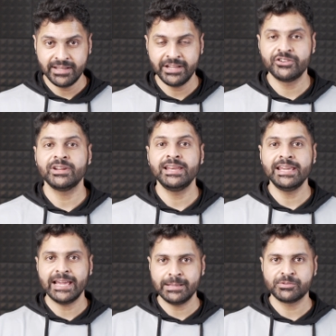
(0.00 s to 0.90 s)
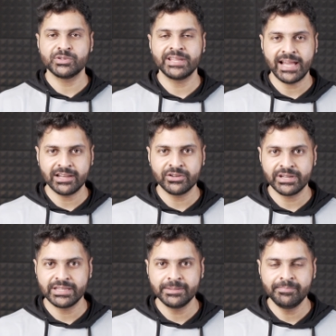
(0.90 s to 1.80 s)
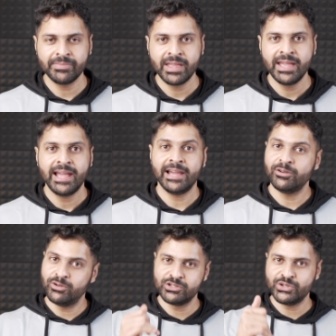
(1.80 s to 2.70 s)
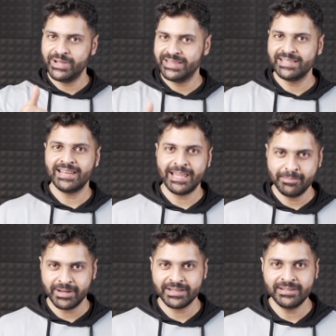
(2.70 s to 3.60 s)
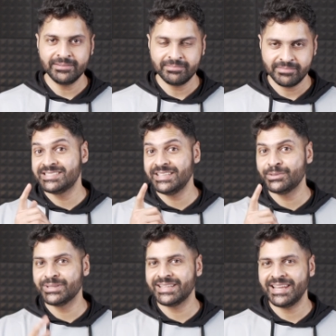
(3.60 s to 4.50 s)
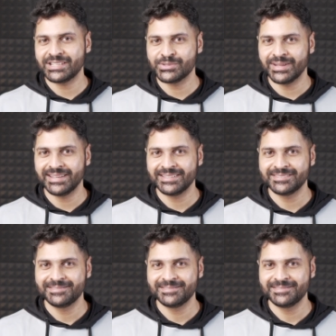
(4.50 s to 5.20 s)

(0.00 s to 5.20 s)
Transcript: It really helps with the algorithm, and also hit the like button. See you in the next one.